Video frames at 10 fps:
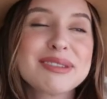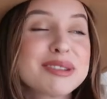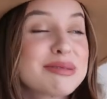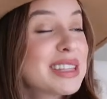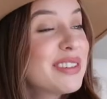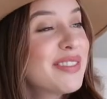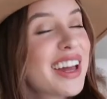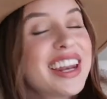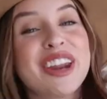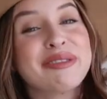It was really
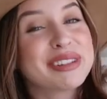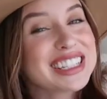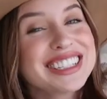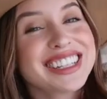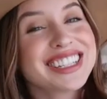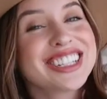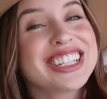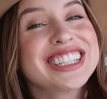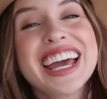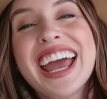fun and really
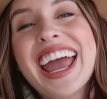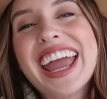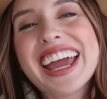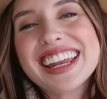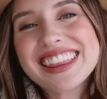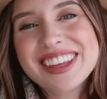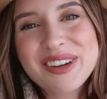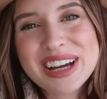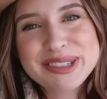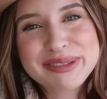delicious, and I think
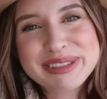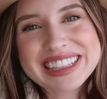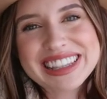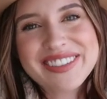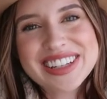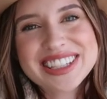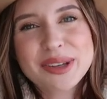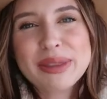you guys will really love it.